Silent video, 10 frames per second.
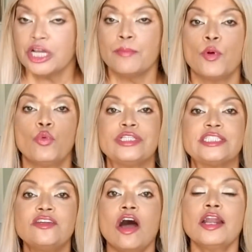But what's
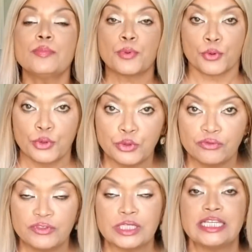not
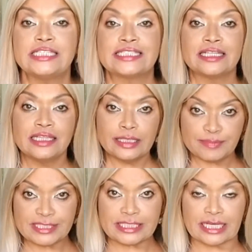approved is the
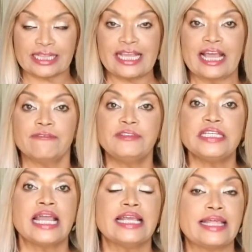lipstick. The F
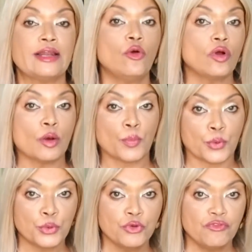D A, they don't
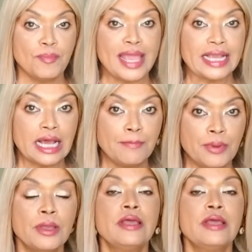approve makeup.